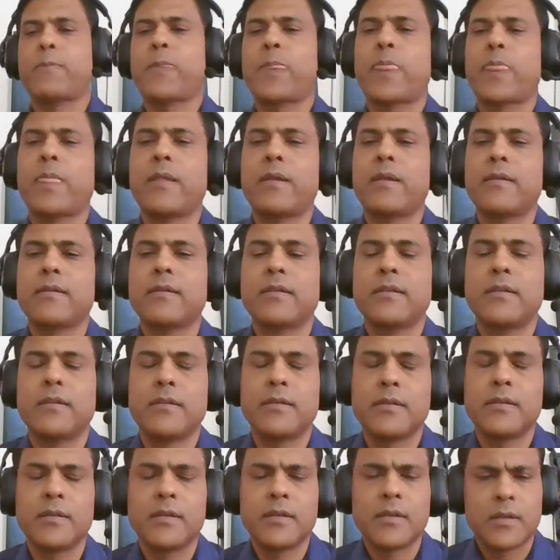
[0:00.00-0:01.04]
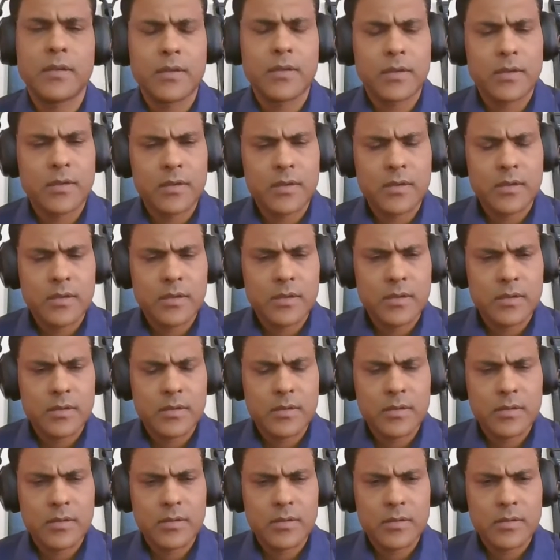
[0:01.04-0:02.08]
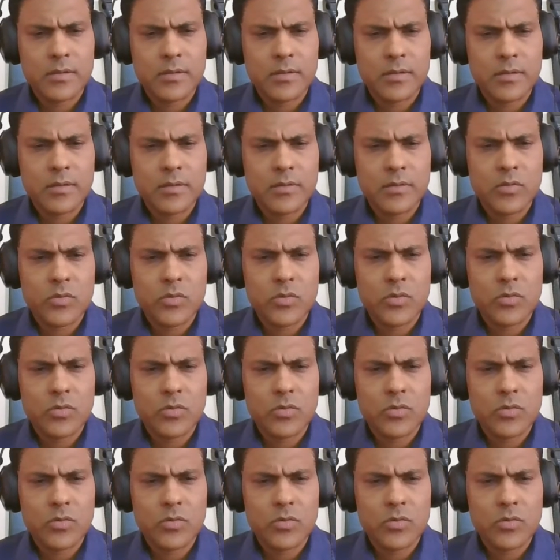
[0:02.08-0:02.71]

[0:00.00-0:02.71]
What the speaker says: (silence)